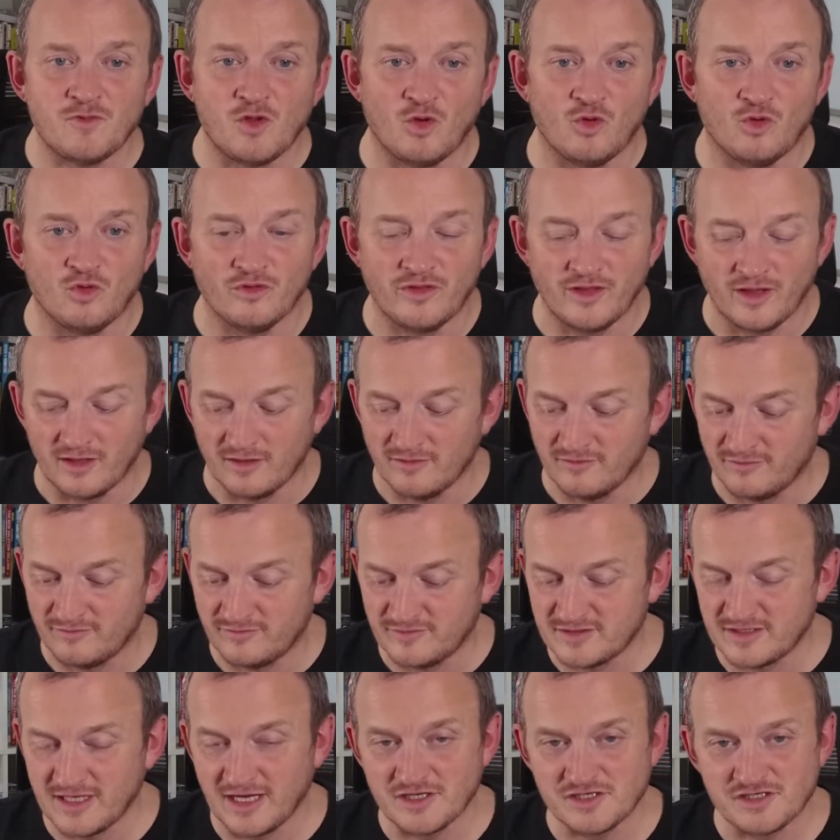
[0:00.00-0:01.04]
or they'll have
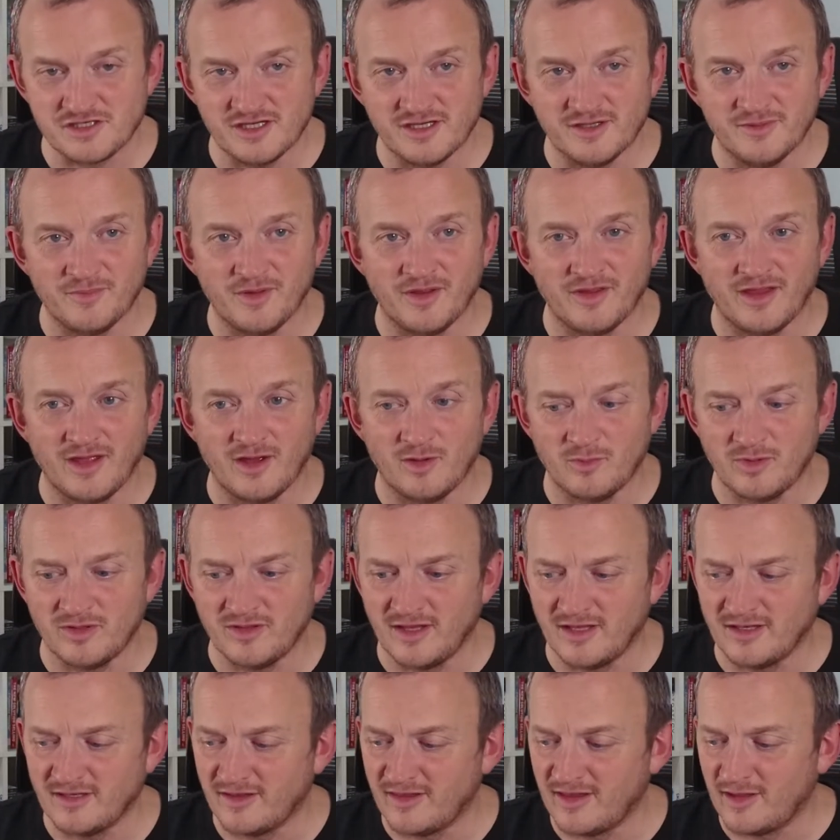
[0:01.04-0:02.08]
stashed it, and that'll be
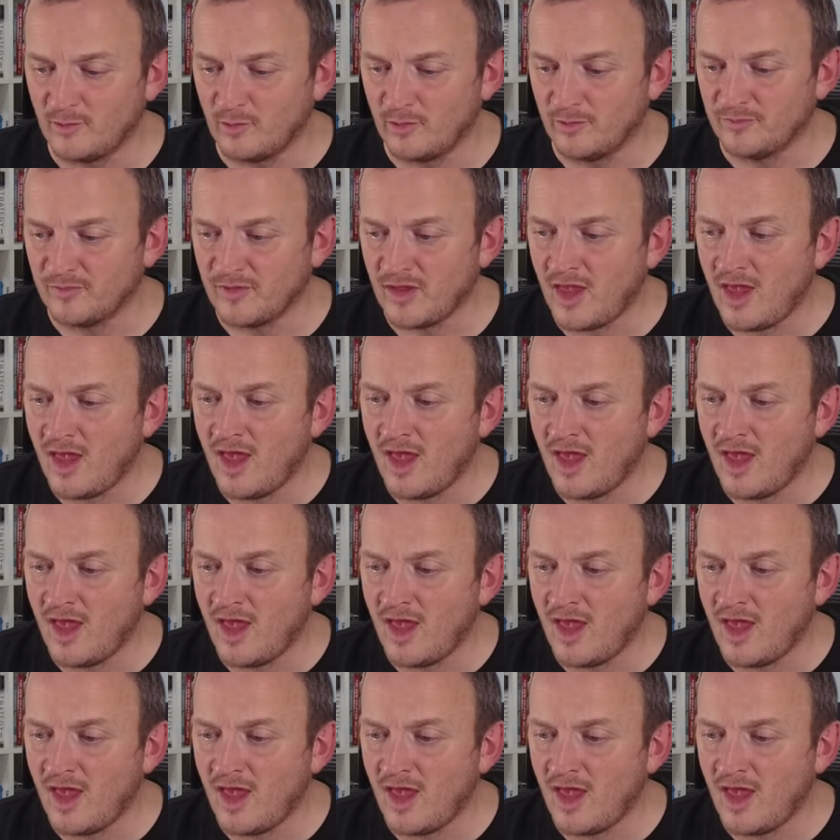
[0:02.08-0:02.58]
the end of that one.